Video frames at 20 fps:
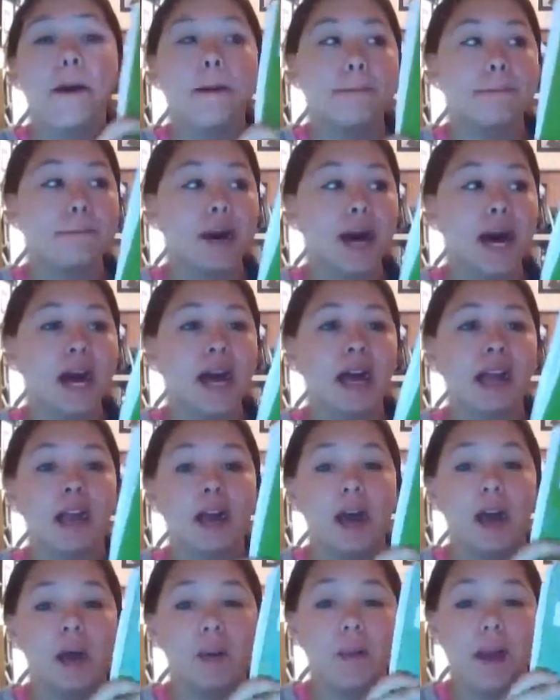But
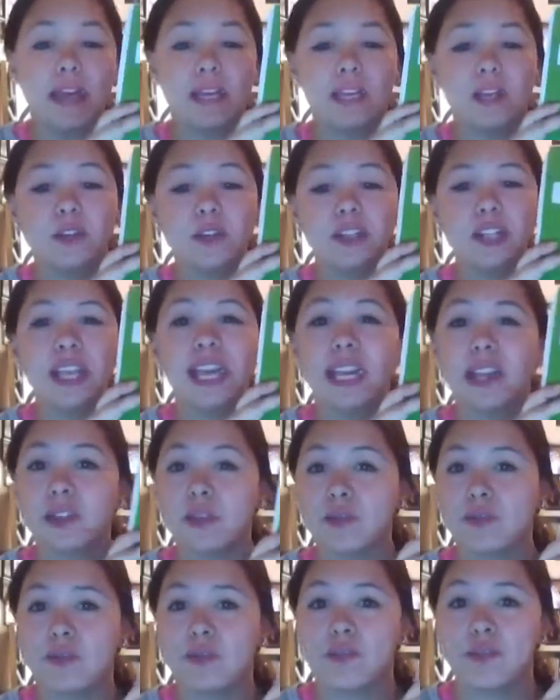I usually get
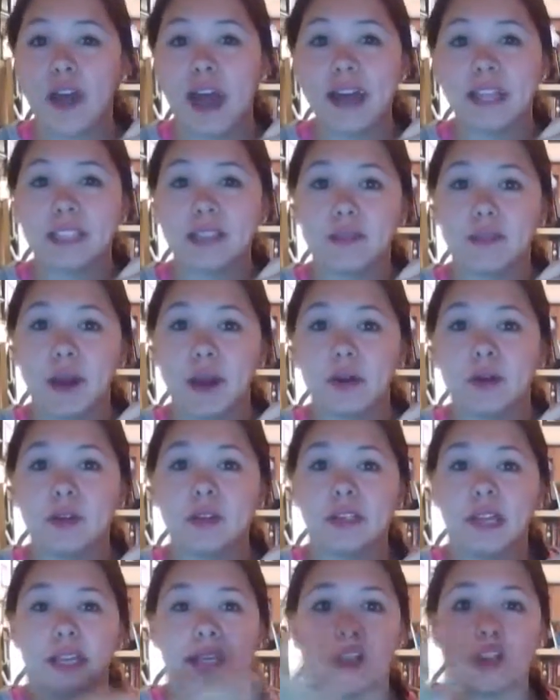the fat
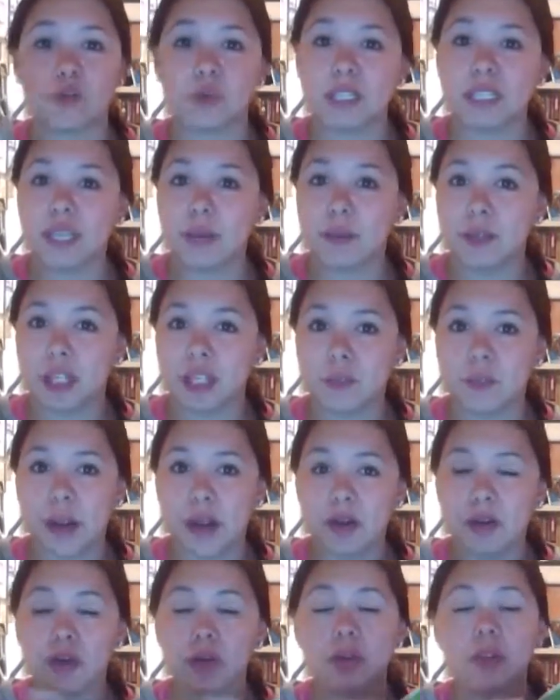spirals, like the 3-subject
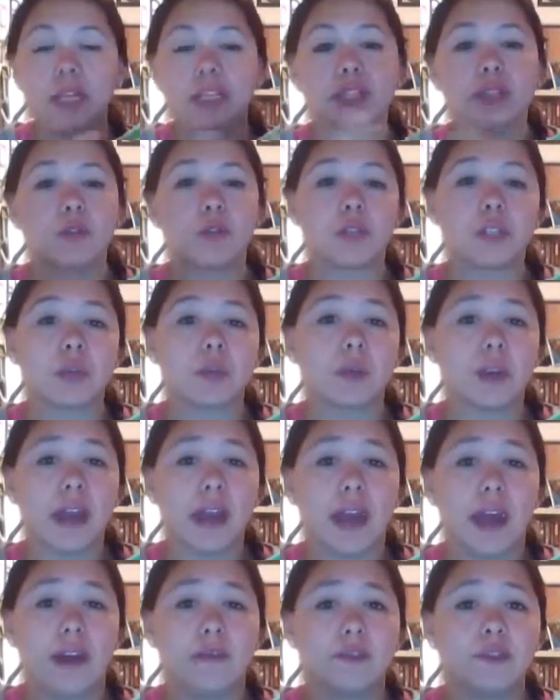spiral. That's usually what I
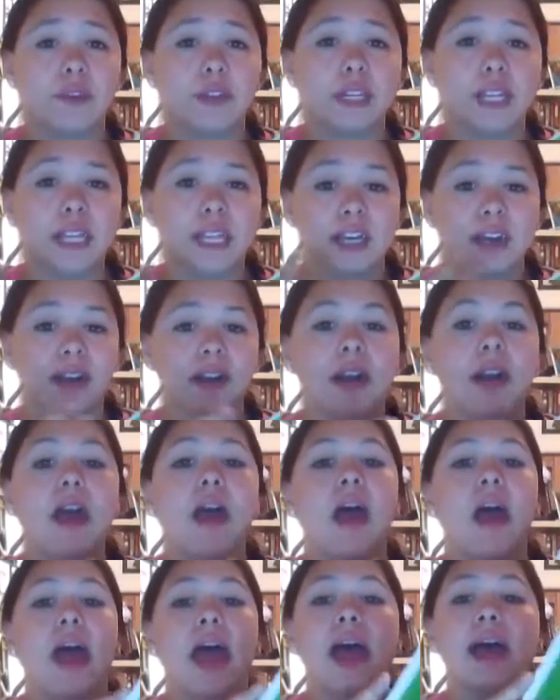have during the year.
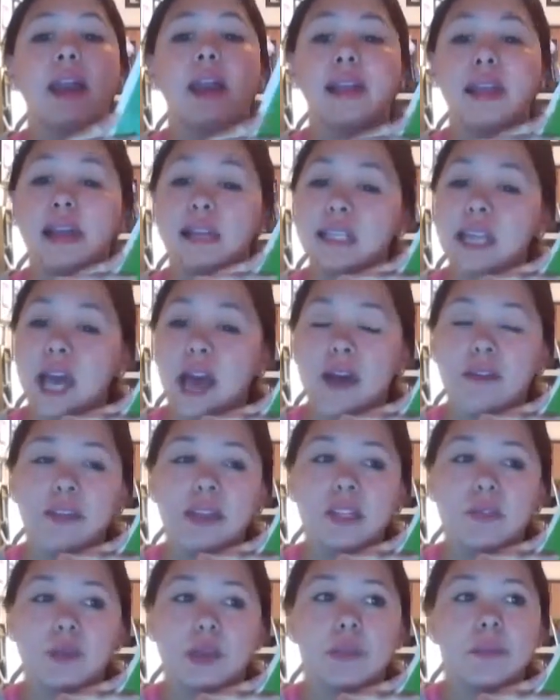And I like to have
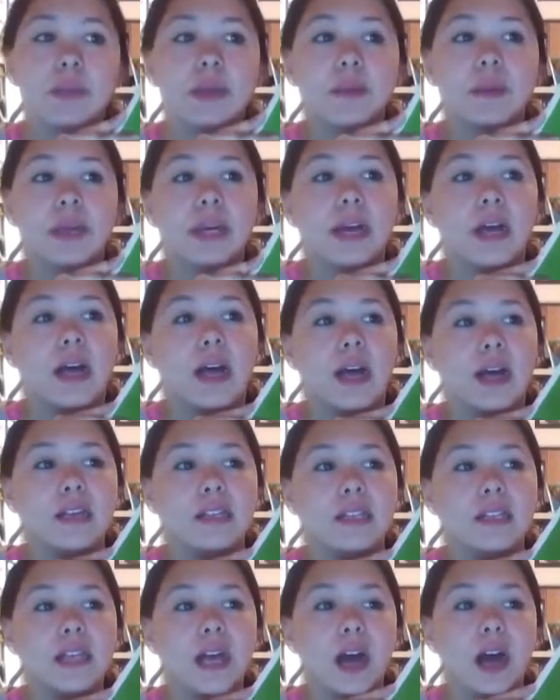these with me
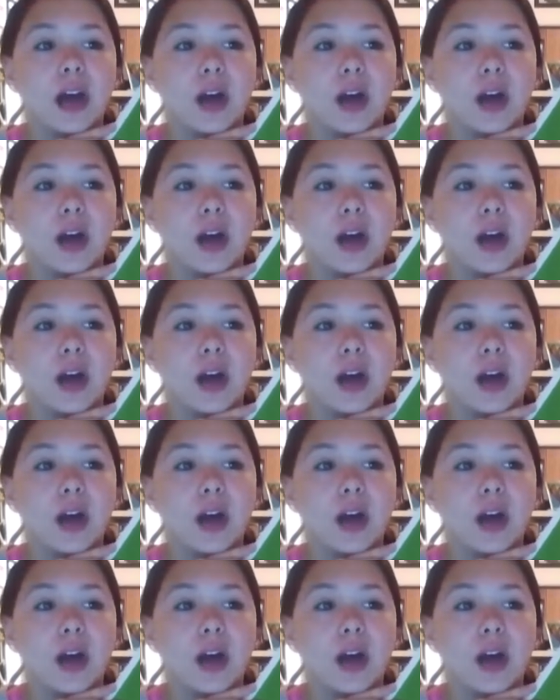because